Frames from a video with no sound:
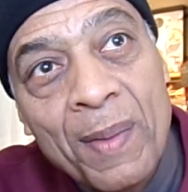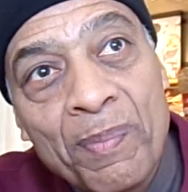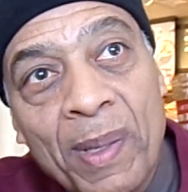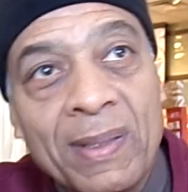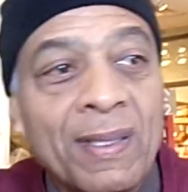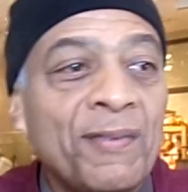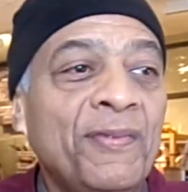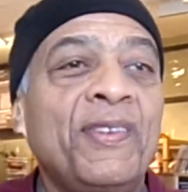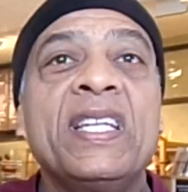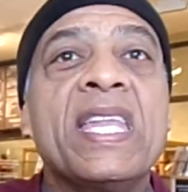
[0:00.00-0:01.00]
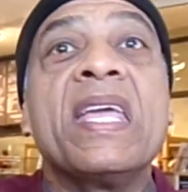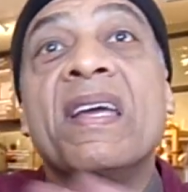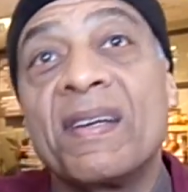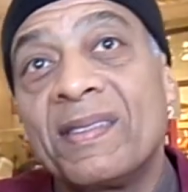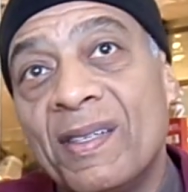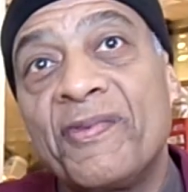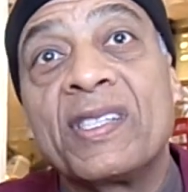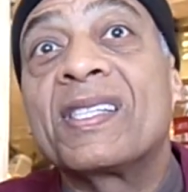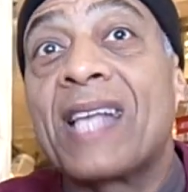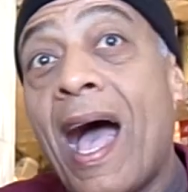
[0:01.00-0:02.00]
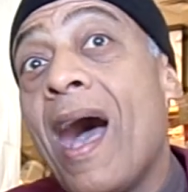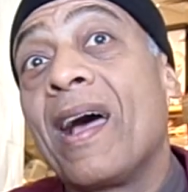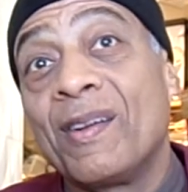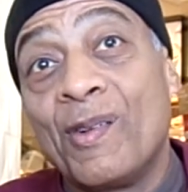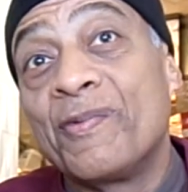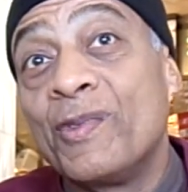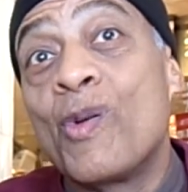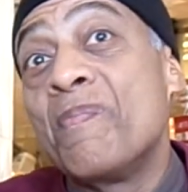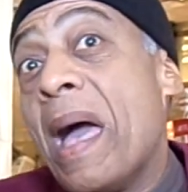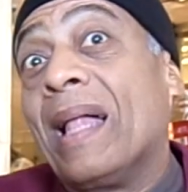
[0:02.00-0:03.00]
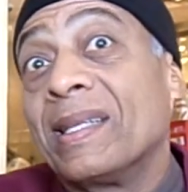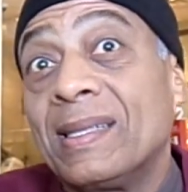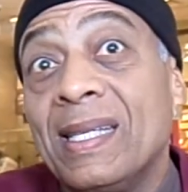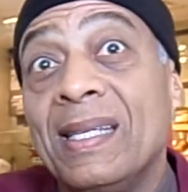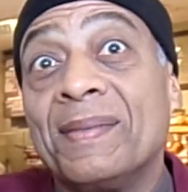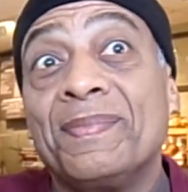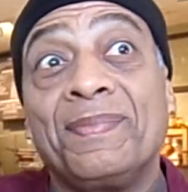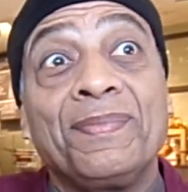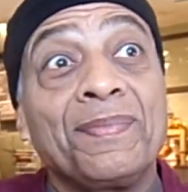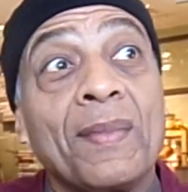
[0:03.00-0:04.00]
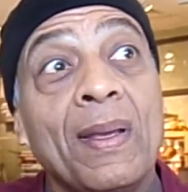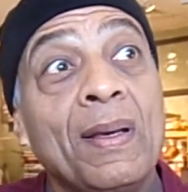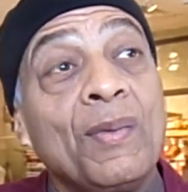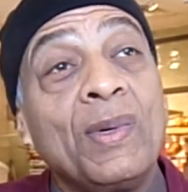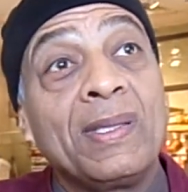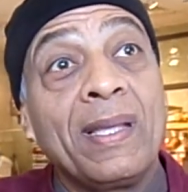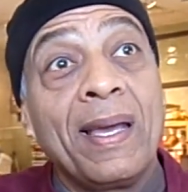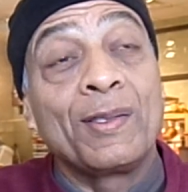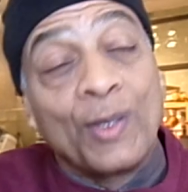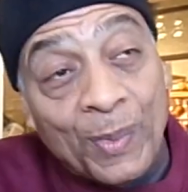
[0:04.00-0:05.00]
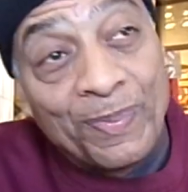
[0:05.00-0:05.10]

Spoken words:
but the veneer, the facade of normality was there. So,